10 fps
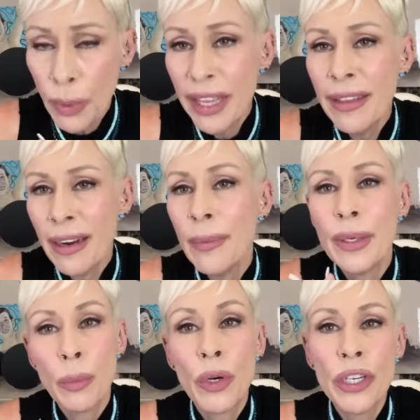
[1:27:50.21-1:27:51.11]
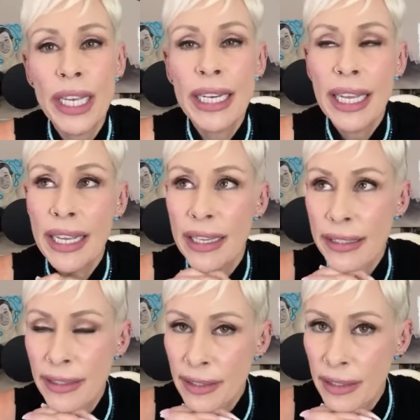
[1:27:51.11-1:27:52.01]
way that I would word it
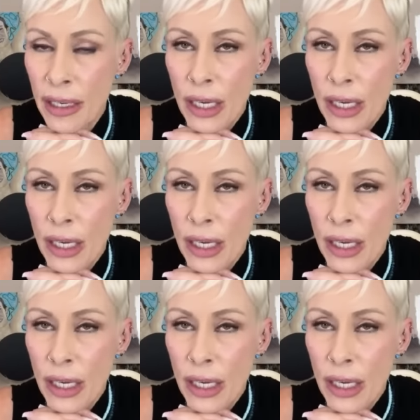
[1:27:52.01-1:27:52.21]
is